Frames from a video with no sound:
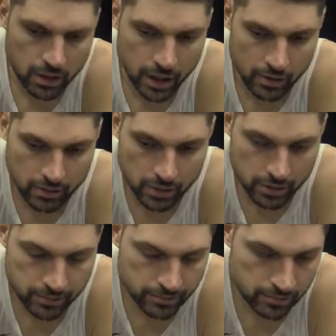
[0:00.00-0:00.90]
All right, I
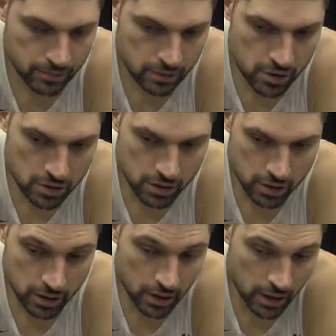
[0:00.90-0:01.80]
mean, just you
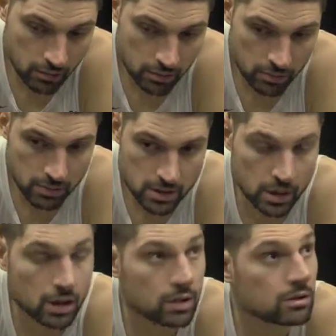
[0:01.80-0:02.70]
know, at the end we, we missed
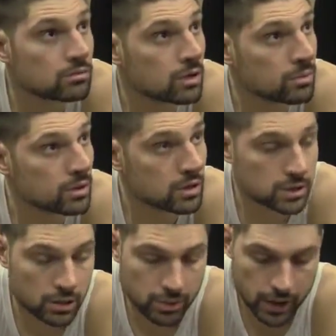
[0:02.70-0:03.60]
a lot of open
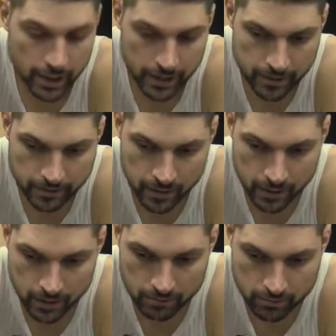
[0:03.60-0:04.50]
looks that we had,
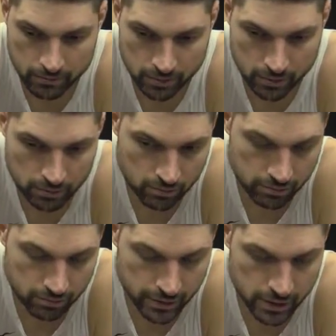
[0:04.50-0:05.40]
um, you know,
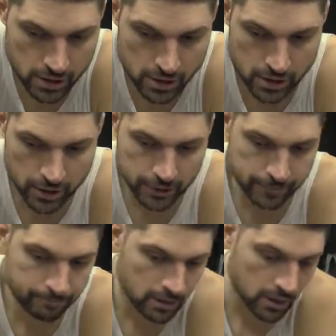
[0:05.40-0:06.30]
but this just uh,
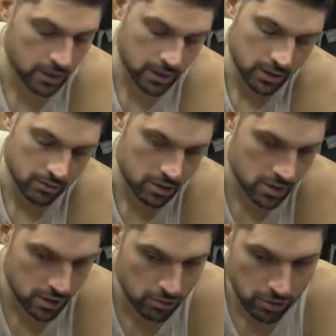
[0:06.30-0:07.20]

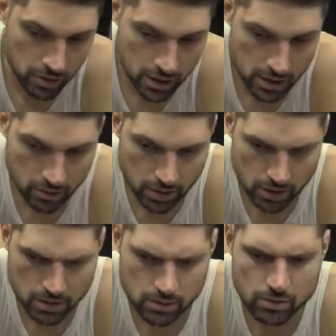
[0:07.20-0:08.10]
just didn't do the things that we
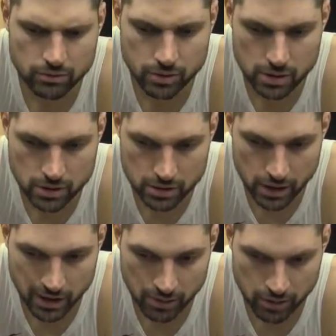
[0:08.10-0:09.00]
needed to do to finish this
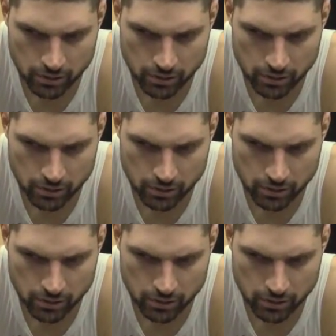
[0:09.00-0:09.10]
game off.